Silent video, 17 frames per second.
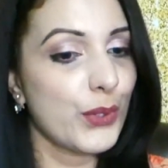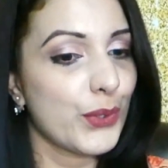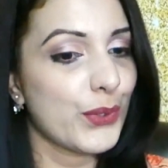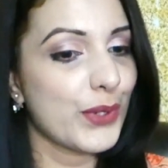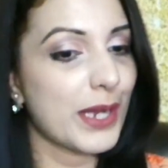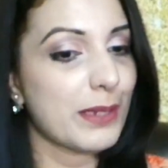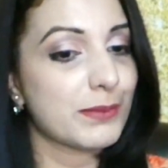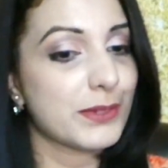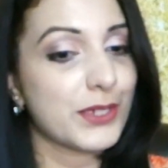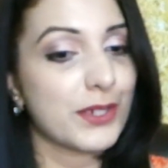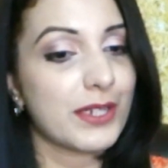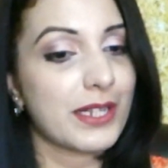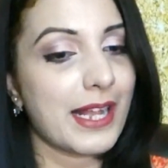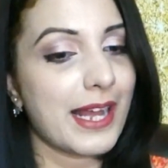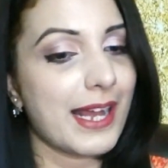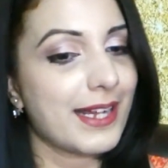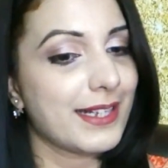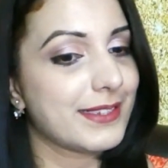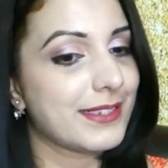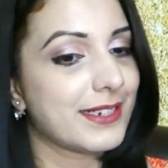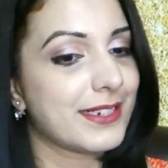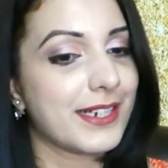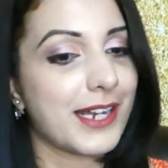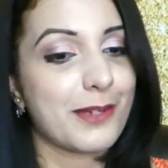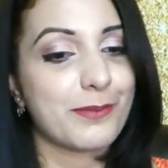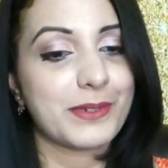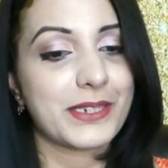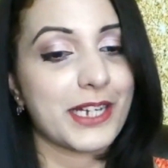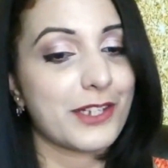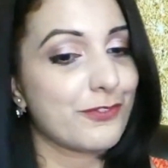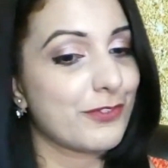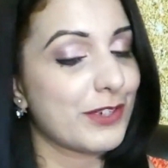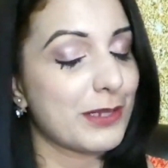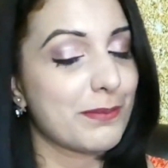I'm so glad I'm
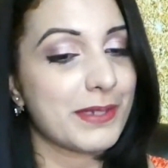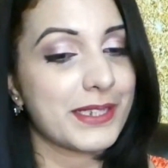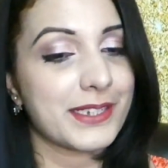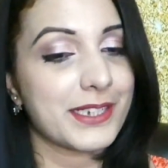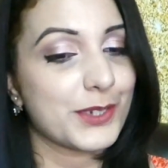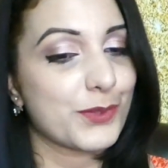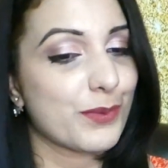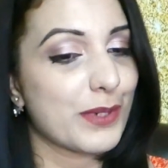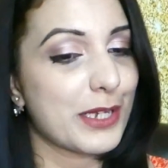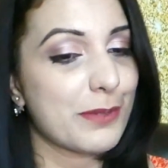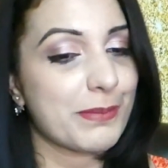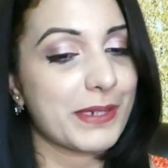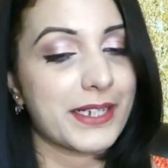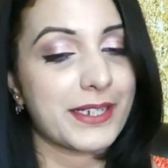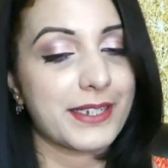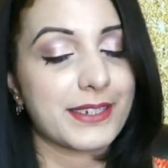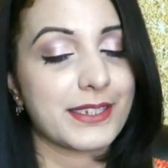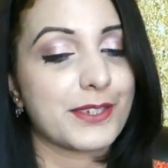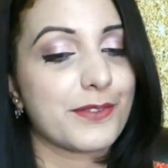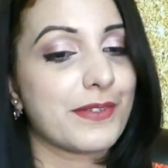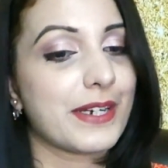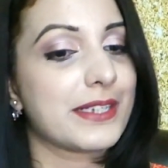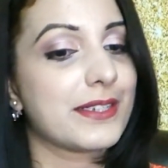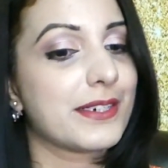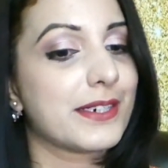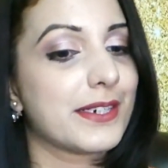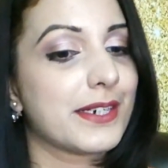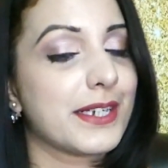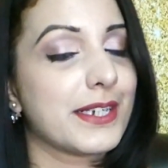done filming this one because the weather